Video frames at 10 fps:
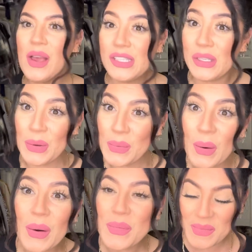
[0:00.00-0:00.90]
So
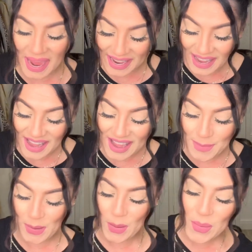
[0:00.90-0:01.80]
more
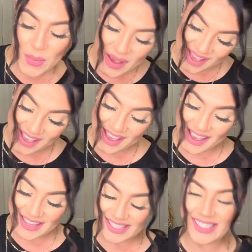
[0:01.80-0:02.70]
makeup.
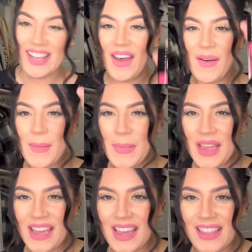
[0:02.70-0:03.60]
What? Oh my
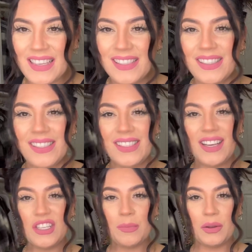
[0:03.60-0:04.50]
God, this is
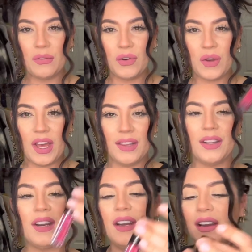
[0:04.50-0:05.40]
such a beautiful
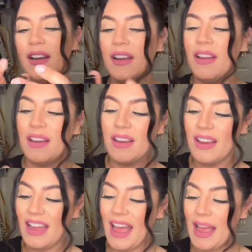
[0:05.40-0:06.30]
color.
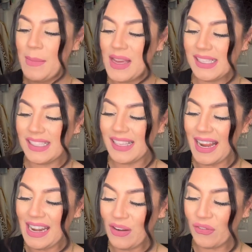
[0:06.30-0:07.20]
I'm
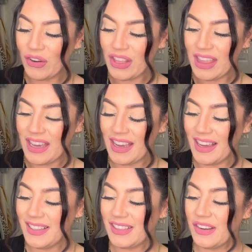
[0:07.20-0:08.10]
excited for
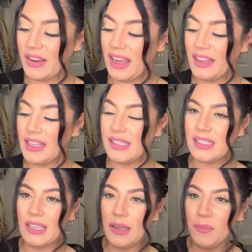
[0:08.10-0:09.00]
this. Okay, let's
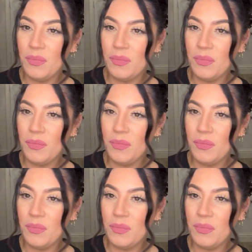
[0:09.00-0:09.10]
see.